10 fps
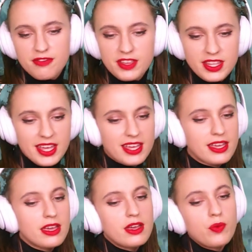feel like
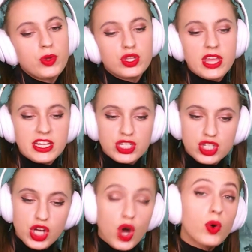when they
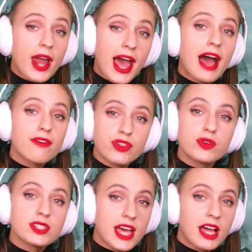don't have
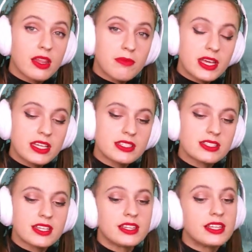those
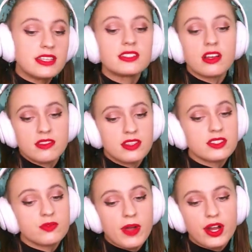elements, at least on
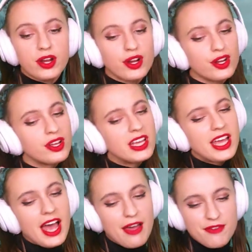this record,
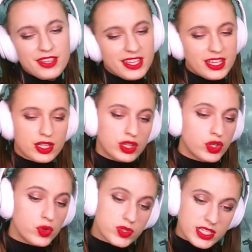I feel like it
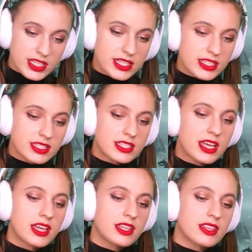loses
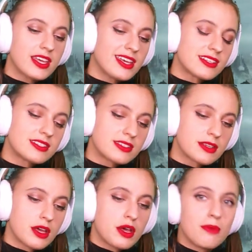its
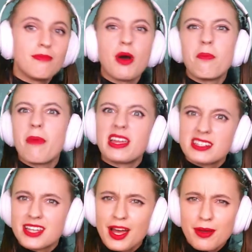
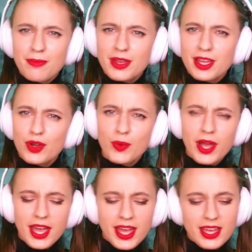momentum in a
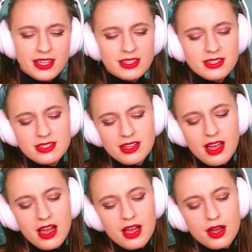way.
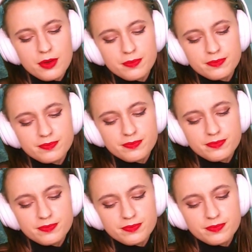
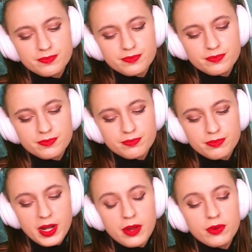
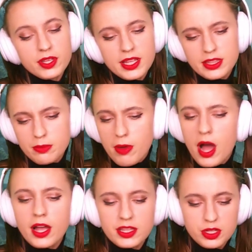But I really like the
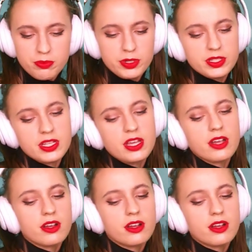pocket they're building.